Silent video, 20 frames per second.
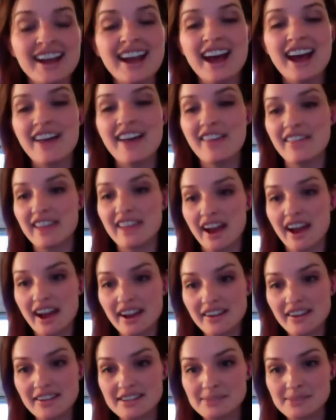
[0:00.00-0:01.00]
and then they
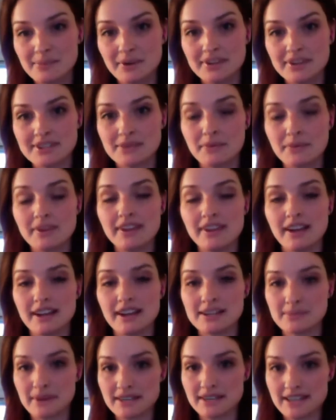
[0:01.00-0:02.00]
hire this person with the
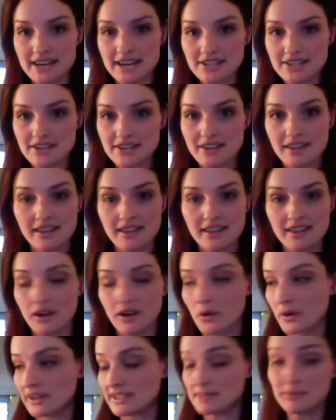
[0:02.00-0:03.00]
expectation that they're
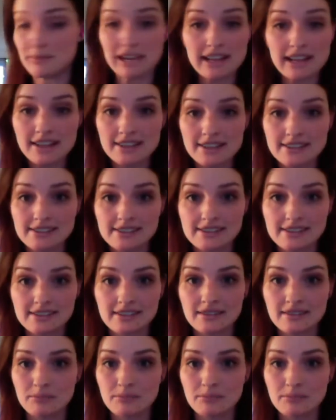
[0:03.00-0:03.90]
going to be this